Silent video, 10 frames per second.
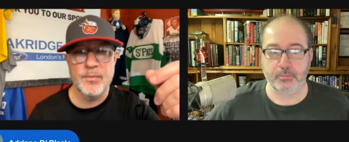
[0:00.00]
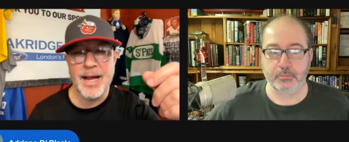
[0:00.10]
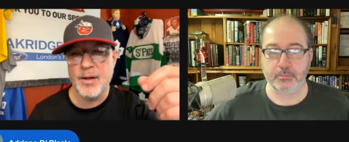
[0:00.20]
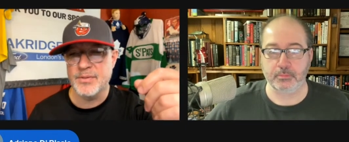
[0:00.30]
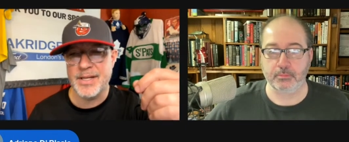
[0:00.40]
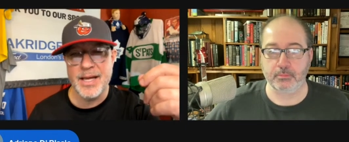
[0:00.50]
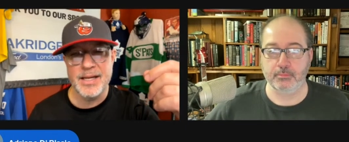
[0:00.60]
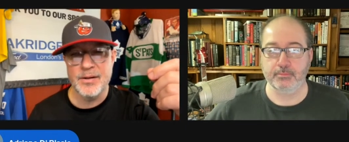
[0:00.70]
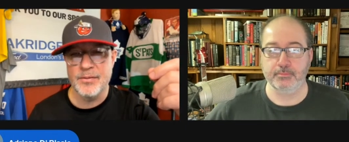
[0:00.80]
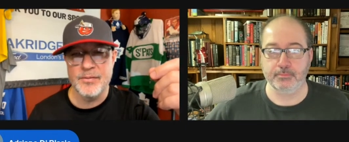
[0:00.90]
Speaker 1: rounds, getting
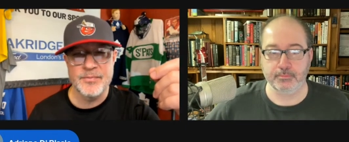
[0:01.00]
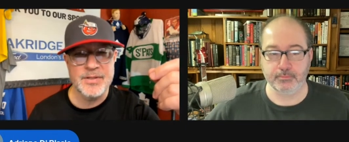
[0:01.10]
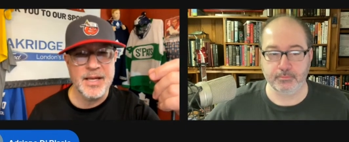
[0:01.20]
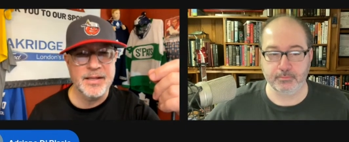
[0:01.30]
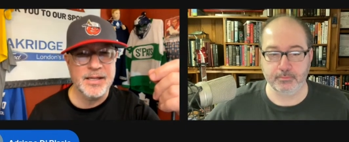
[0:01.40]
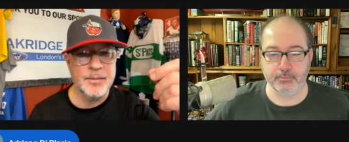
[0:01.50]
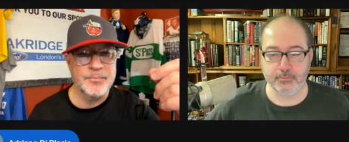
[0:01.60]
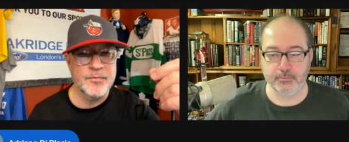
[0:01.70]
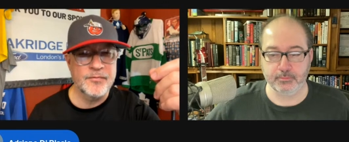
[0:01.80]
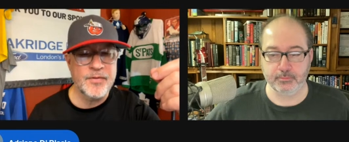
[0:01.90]
into the Stanley Cup
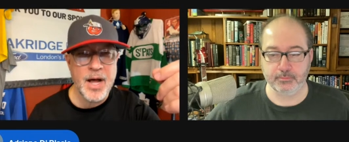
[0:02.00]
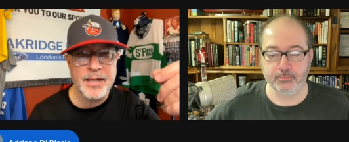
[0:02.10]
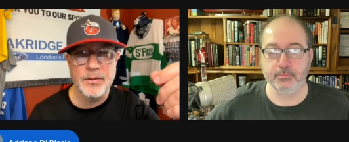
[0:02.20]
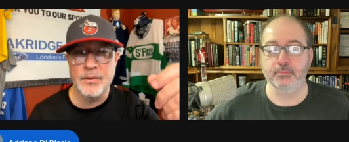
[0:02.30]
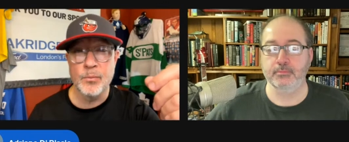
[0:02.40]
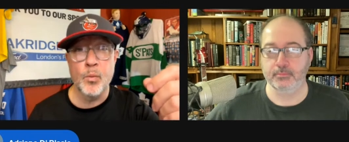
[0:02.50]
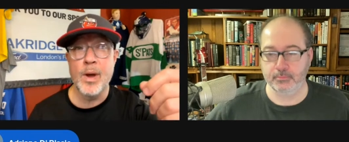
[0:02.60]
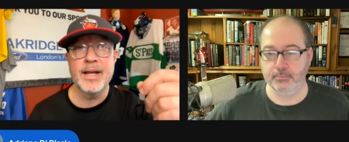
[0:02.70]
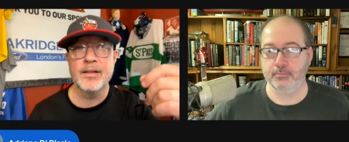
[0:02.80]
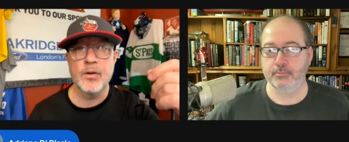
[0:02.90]
final,
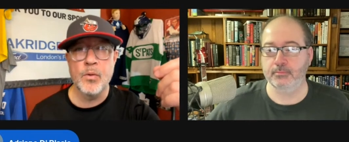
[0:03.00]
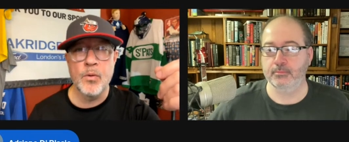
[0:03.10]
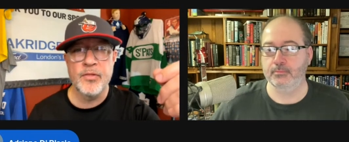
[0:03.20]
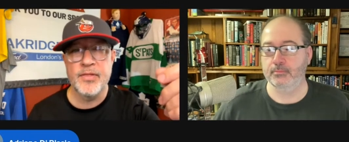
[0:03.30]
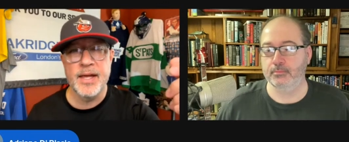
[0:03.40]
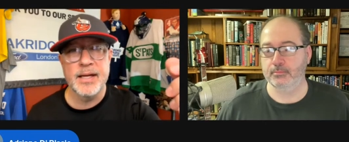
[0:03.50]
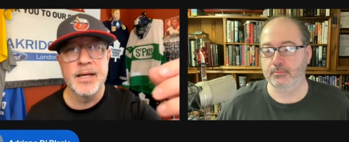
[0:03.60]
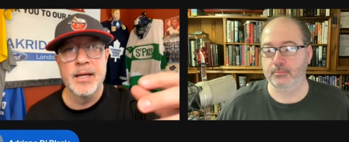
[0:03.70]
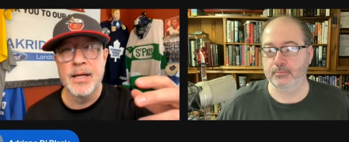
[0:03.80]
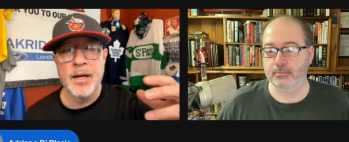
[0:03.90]
winning the whole thing.
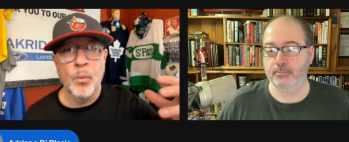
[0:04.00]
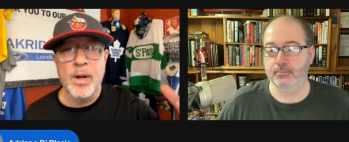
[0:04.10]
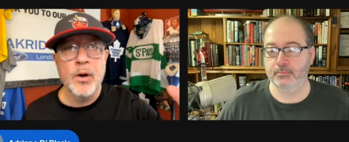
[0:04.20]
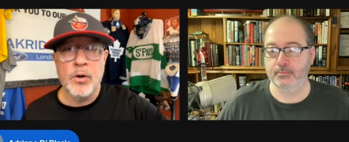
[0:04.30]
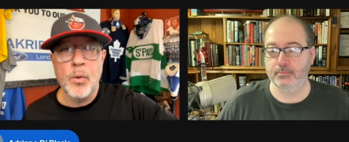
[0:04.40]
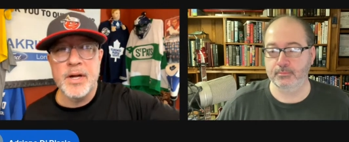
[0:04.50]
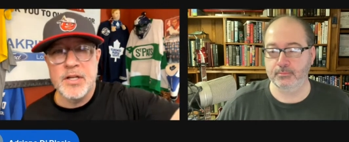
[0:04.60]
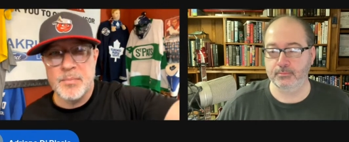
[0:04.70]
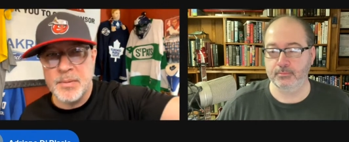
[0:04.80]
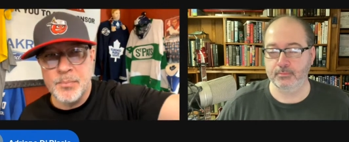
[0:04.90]
Mm-hmm. We are going to
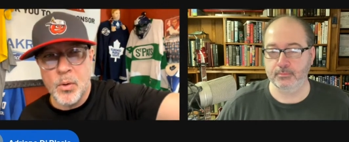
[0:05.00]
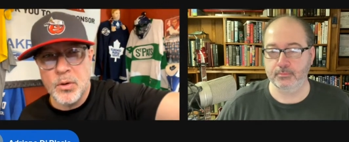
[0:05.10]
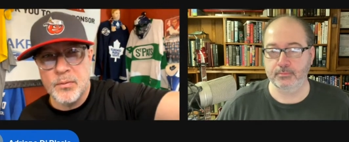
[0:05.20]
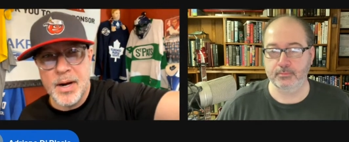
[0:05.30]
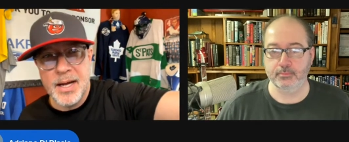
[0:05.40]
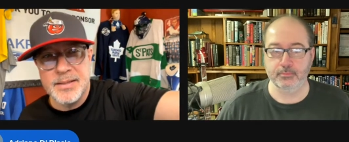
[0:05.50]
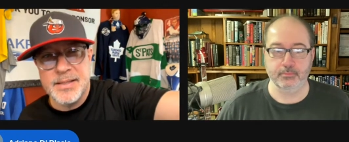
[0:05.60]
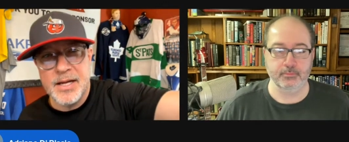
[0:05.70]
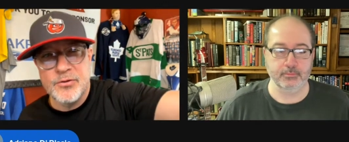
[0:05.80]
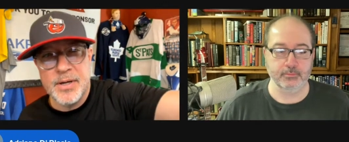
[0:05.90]
be polarized.
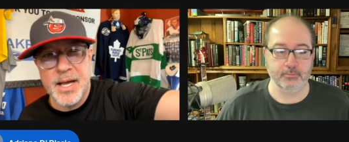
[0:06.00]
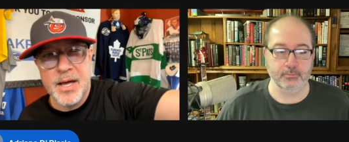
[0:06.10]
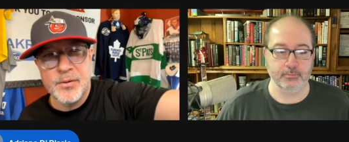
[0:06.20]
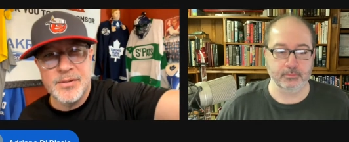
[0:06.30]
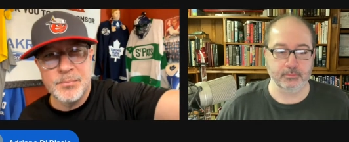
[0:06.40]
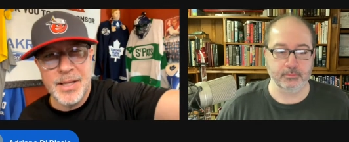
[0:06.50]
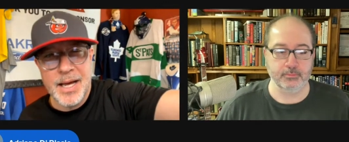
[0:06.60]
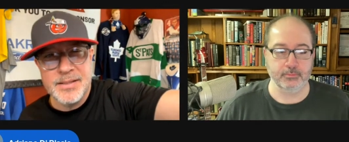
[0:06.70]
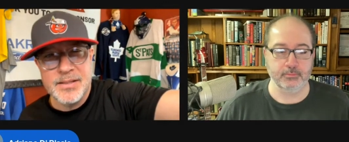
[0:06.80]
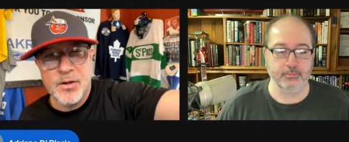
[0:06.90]
Adriano de
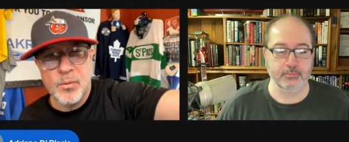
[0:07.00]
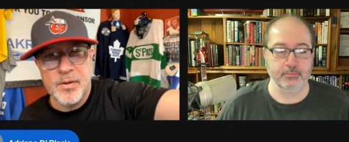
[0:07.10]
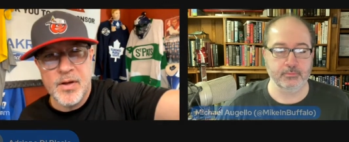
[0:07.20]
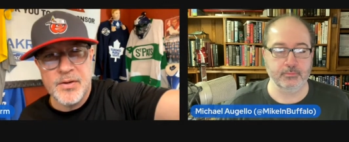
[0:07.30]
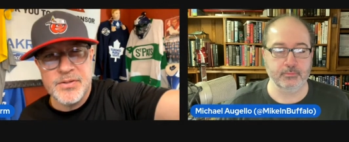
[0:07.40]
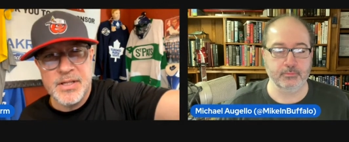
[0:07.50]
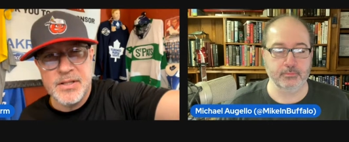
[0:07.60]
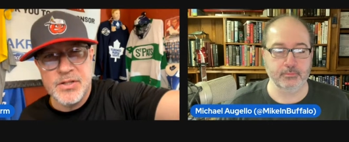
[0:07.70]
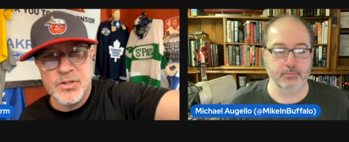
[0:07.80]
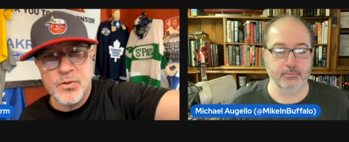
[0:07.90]
Blasio, we've all seen
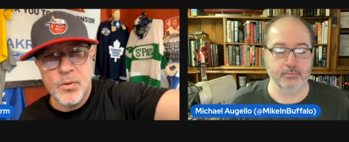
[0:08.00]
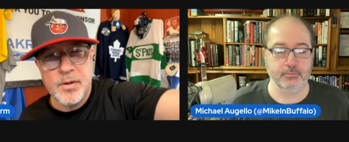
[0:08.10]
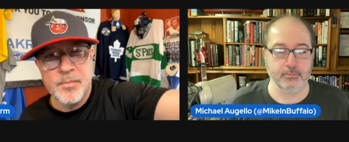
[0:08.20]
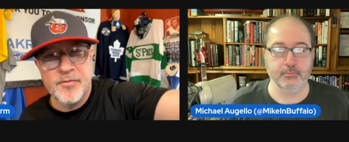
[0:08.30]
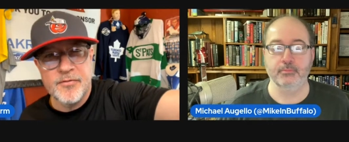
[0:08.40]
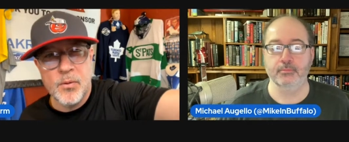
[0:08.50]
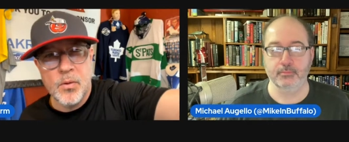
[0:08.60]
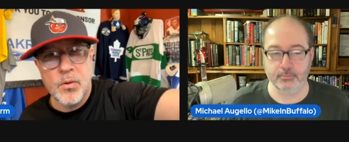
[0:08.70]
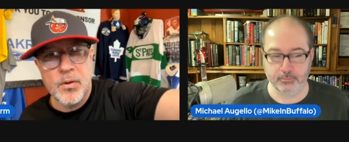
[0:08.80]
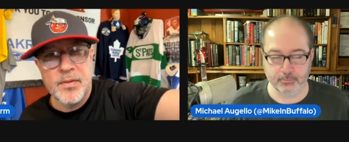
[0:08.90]
this story
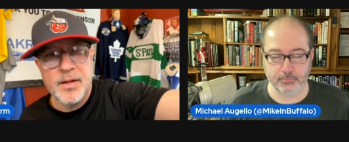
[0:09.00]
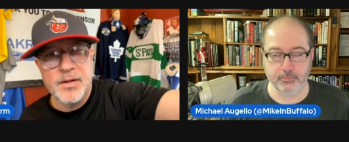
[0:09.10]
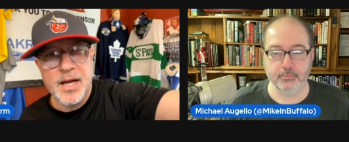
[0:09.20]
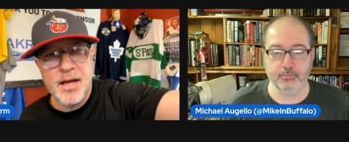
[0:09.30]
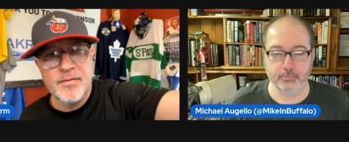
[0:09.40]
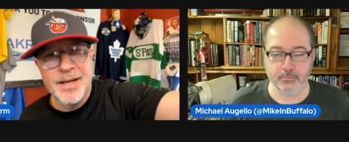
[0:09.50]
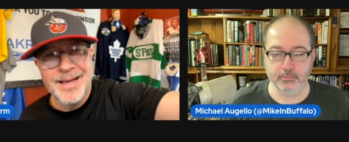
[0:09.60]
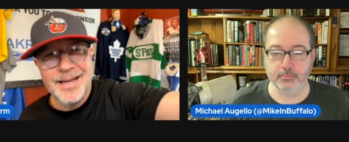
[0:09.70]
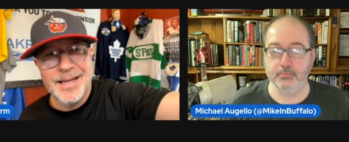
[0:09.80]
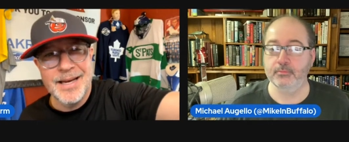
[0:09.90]
before. And then you have
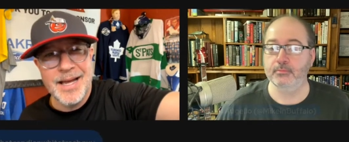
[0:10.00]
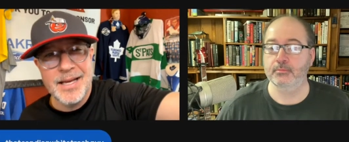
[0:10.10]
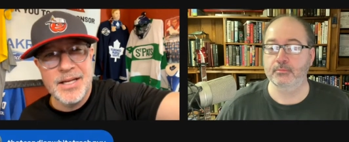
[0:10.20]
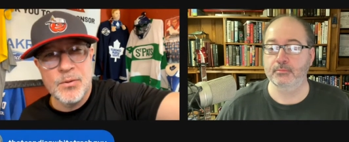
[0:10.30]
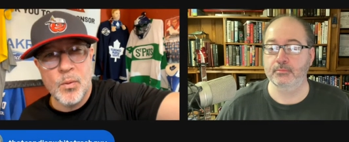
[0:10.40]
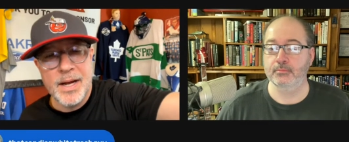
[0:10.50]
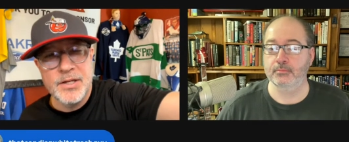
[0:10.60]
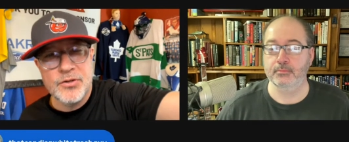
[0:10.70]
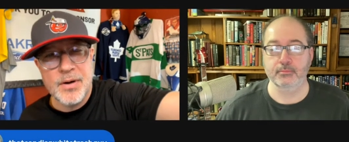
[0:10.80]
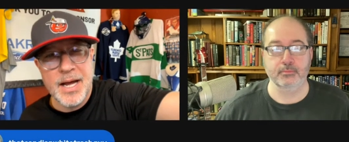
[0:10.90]
Canadian white
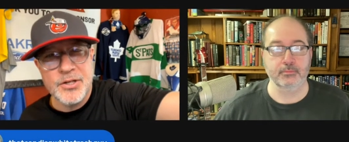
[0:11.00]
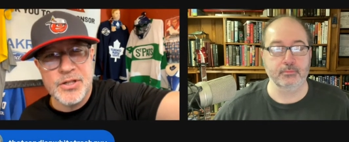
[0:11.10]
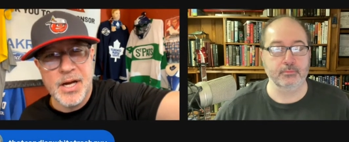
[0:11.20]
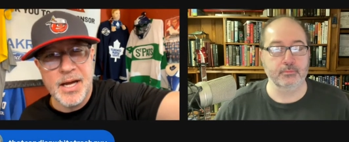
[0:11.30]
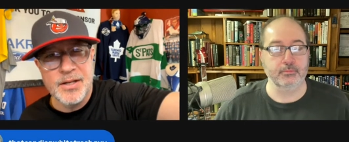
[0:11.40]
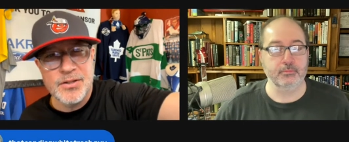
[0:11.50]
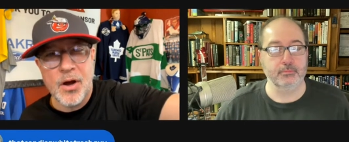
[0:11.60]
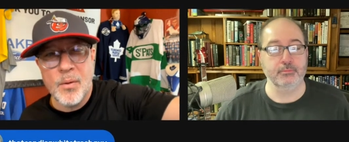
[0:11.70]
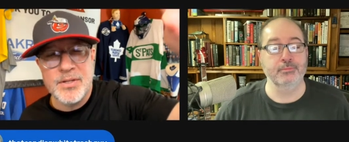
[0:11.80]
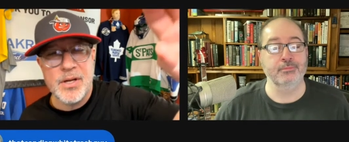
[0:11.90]
trash guy. He's
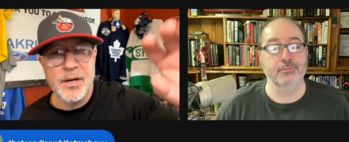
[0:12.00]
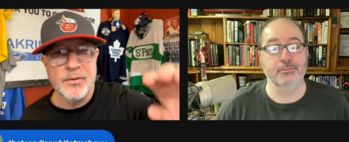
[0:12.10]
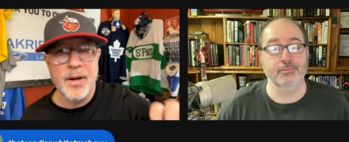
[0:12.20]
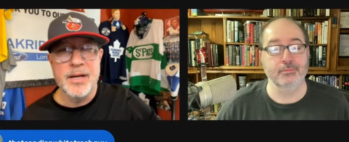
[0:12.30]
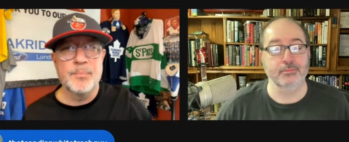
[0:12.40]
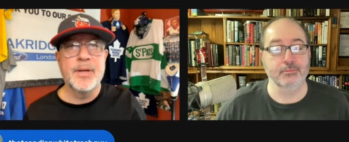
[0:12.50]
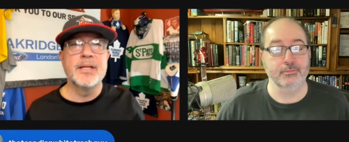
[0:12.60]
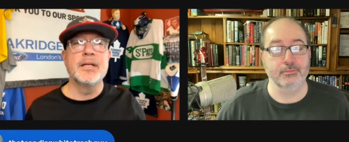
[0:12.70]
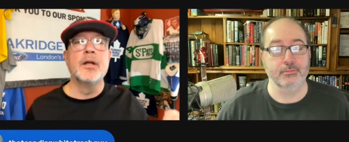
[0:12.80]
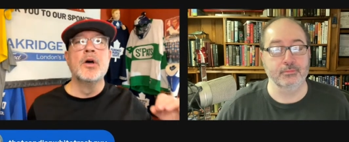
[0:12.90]
always got a great
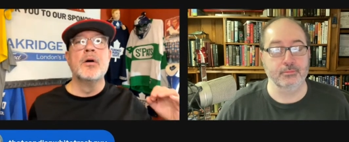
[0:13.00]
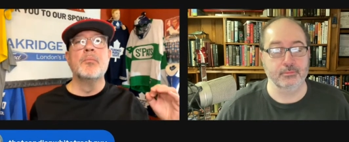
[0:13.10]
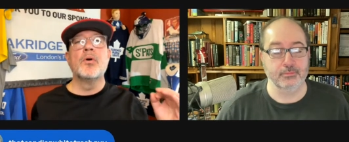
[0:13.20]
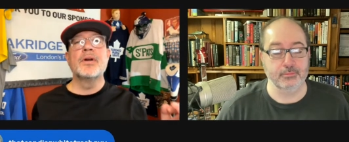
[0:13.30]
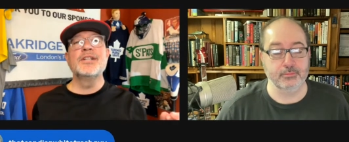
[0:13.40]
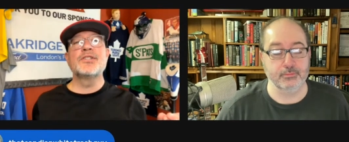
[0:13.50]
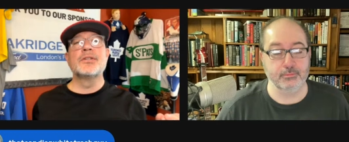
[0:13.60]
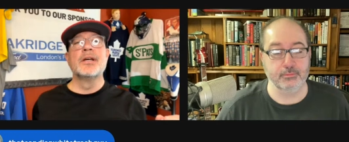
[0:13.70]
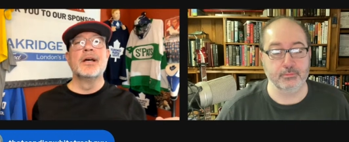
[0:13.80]
opinion. Maurice,